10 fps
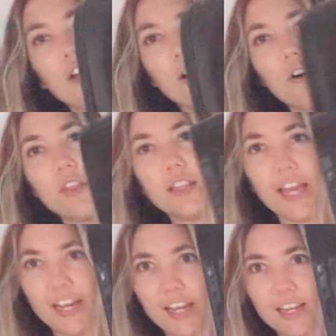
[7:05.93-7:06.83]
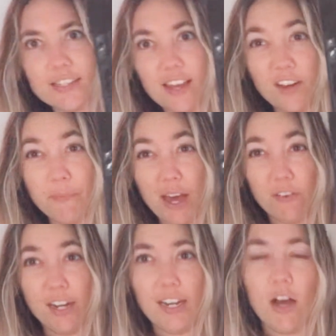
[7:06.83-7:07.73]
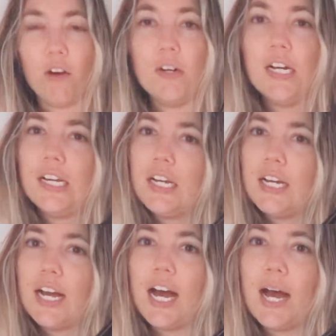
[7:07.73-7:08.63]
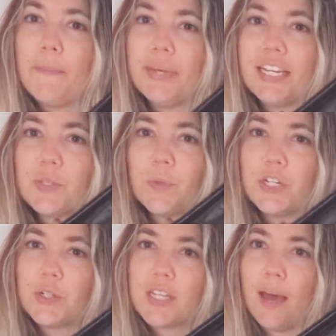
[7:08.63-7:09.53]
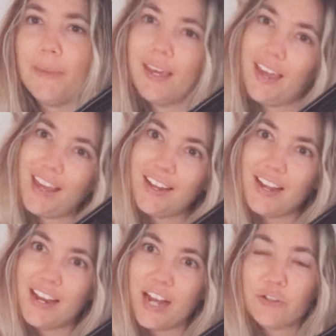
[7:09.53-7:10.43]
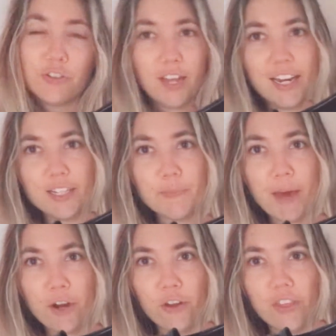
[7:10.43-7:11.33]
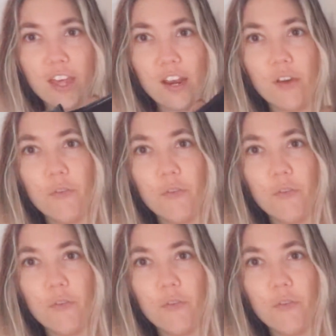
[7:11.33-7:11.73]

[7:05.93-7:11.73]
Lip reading: know, the lighting is kind of bad right now. Because winter's coming and natural light is better than